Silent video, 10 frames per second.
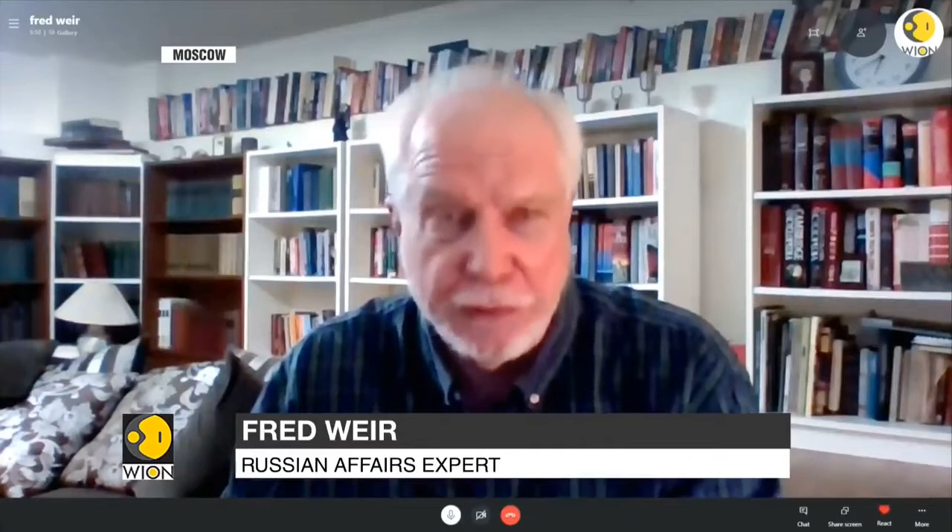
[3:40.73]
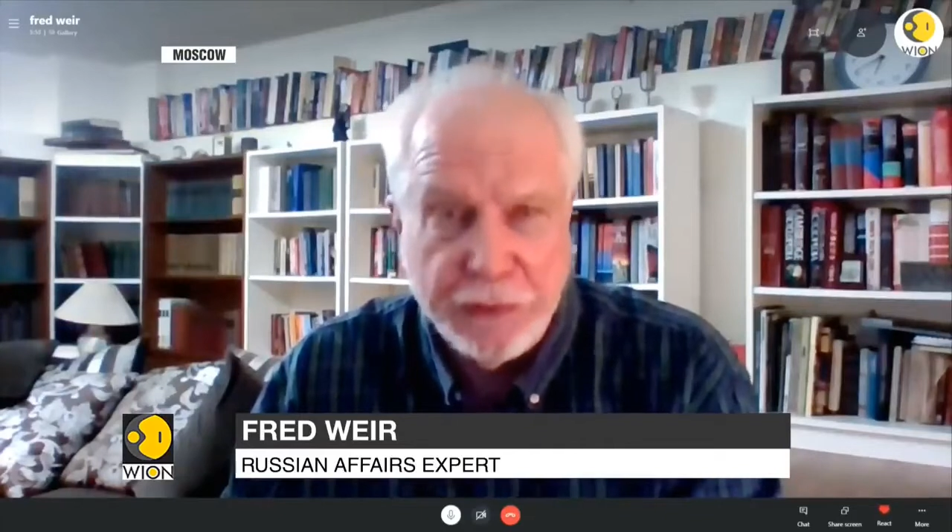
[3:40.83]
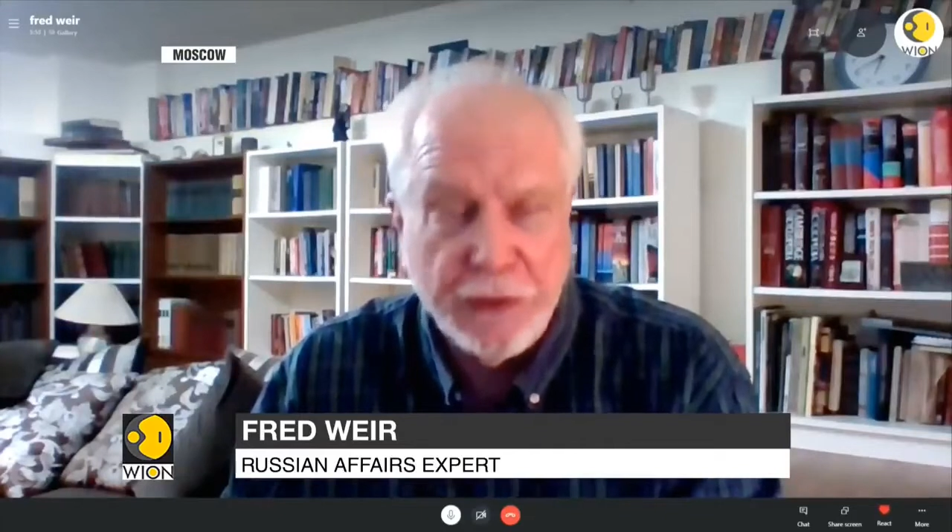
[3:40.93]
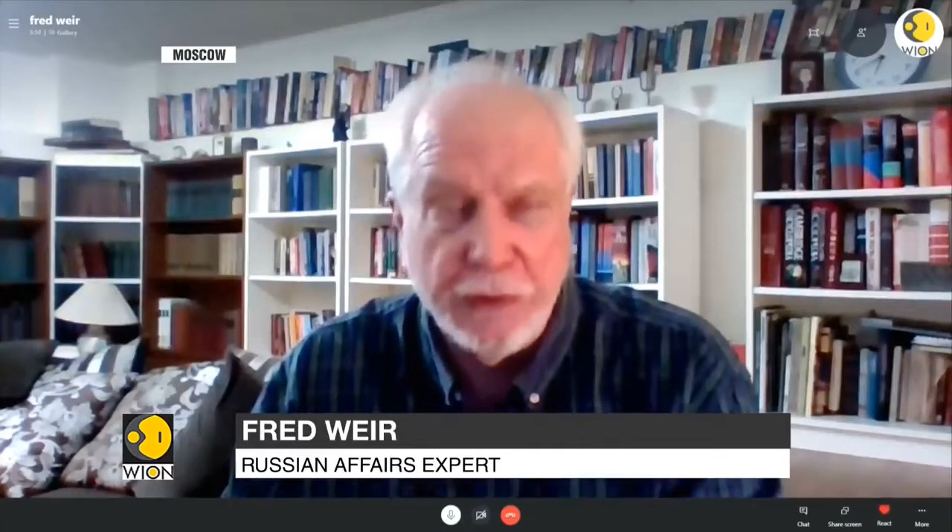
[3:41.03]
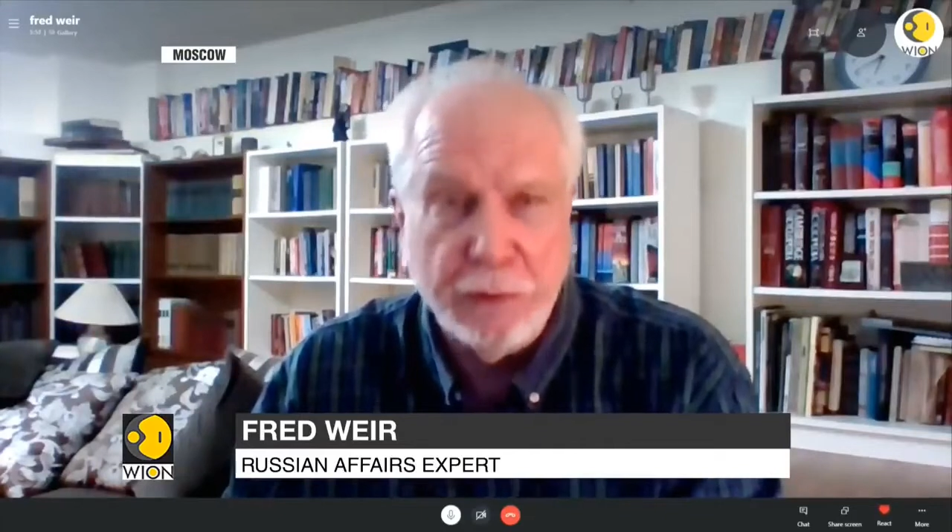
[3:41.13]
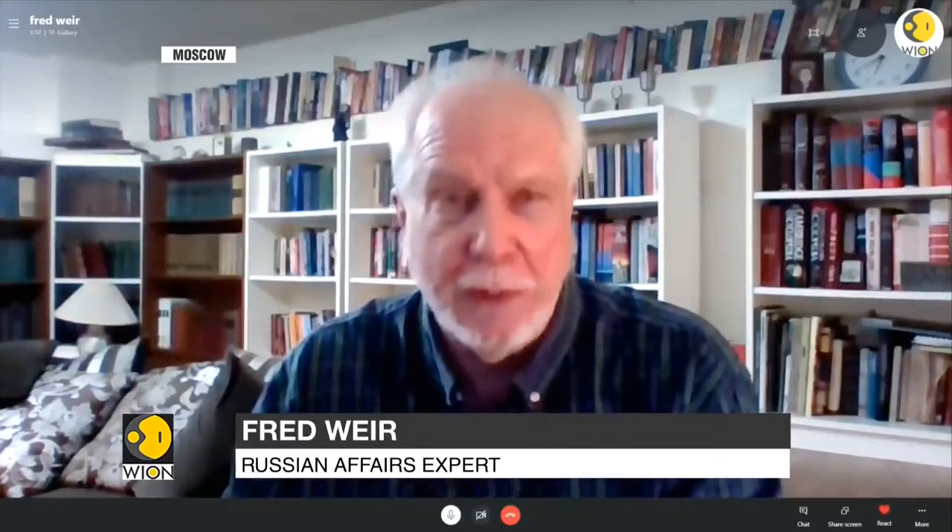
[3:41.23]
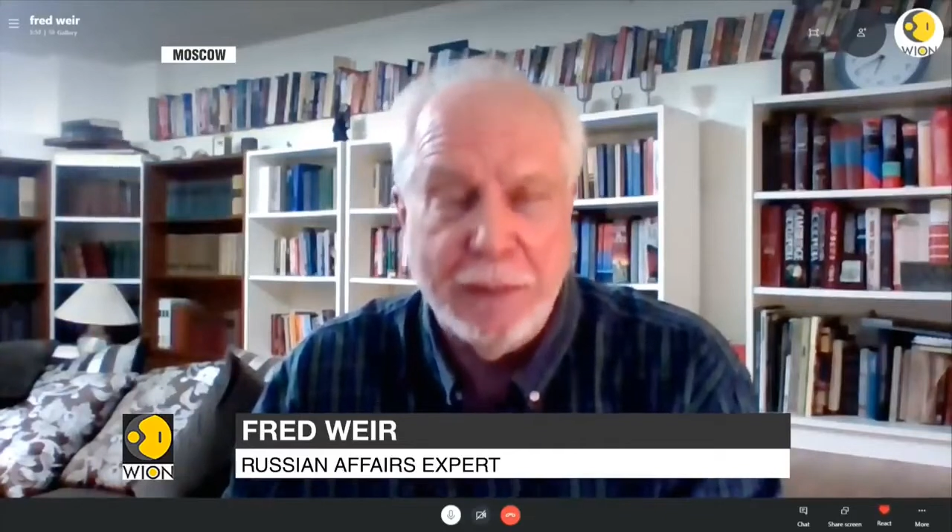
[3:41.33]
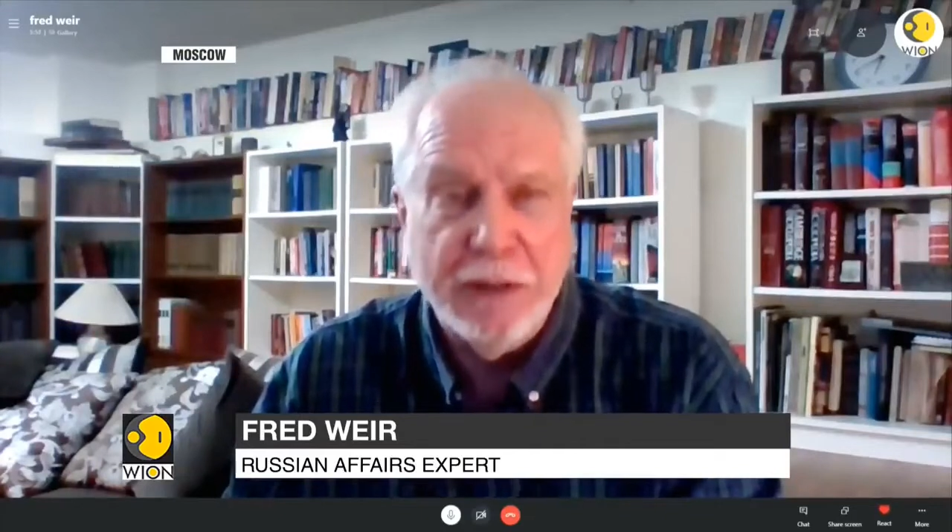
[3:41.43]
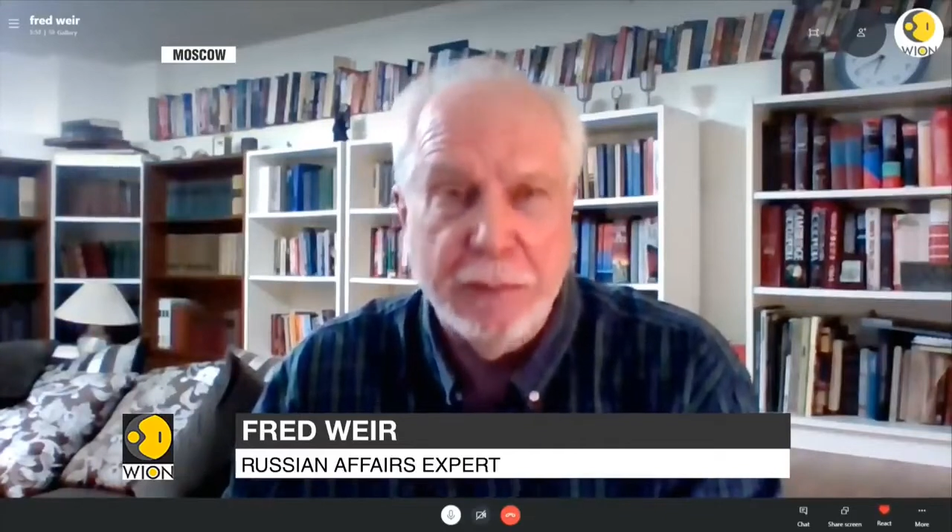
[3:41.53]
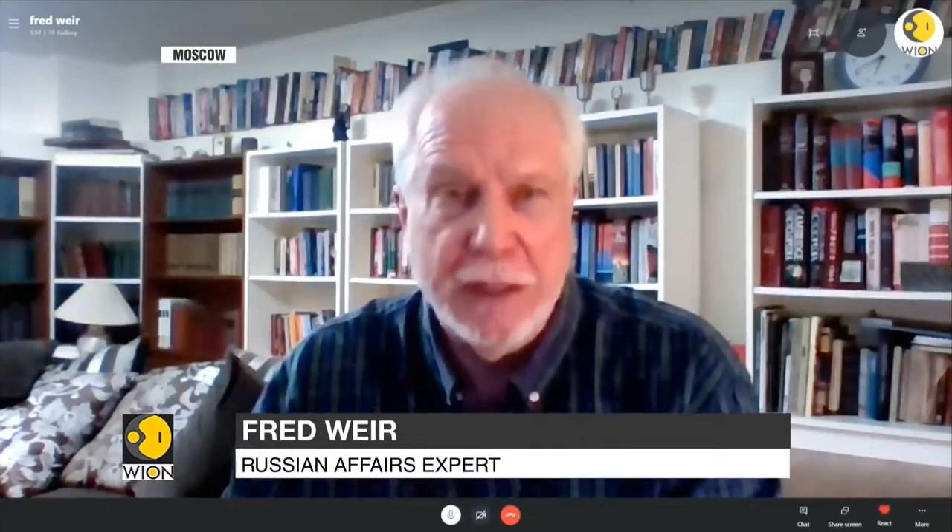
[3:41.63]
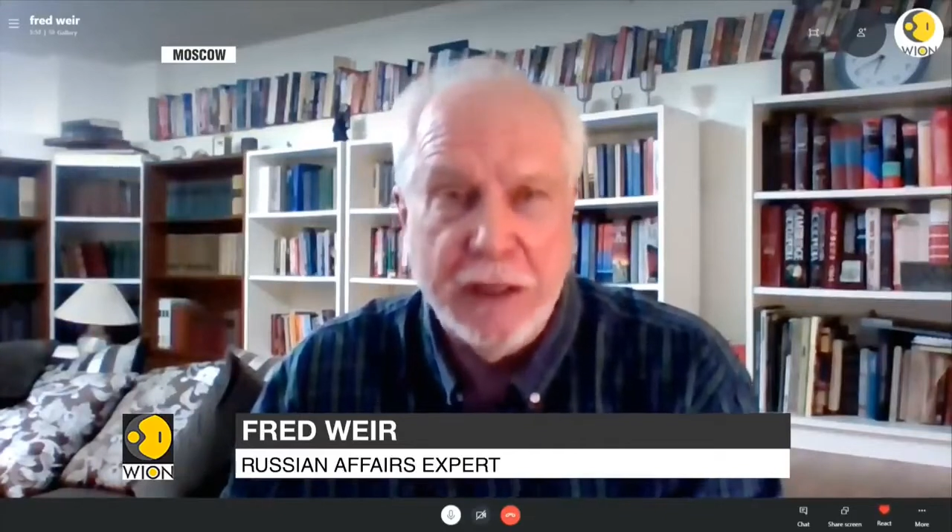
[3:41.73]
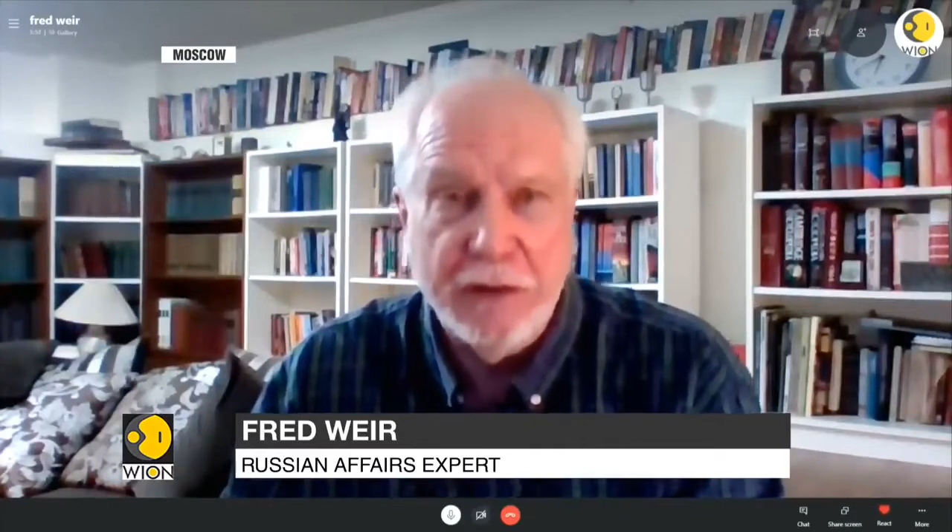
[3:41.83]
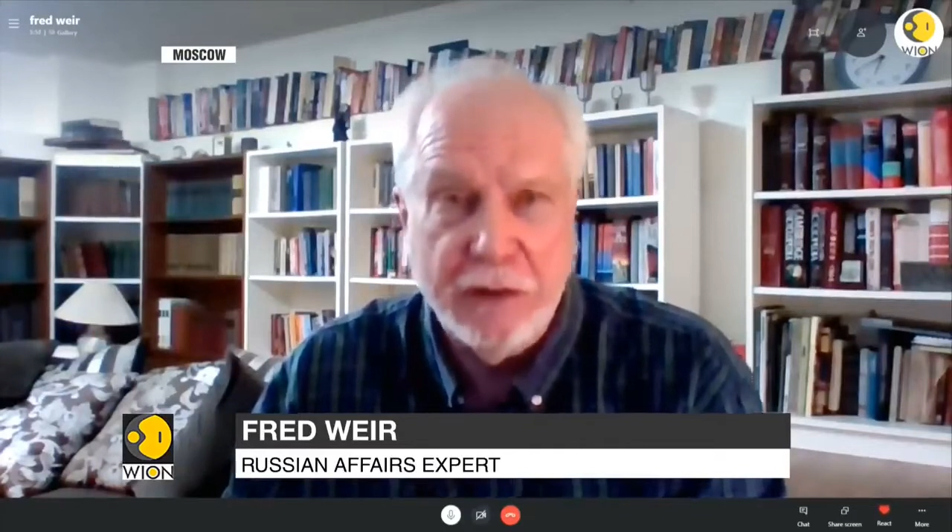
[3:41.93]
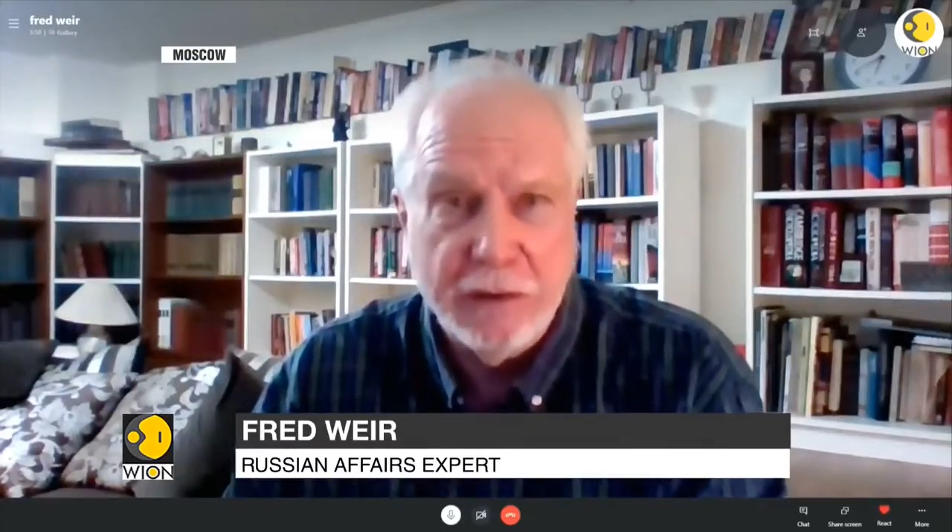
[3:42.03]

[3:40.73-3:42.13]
for those weapons because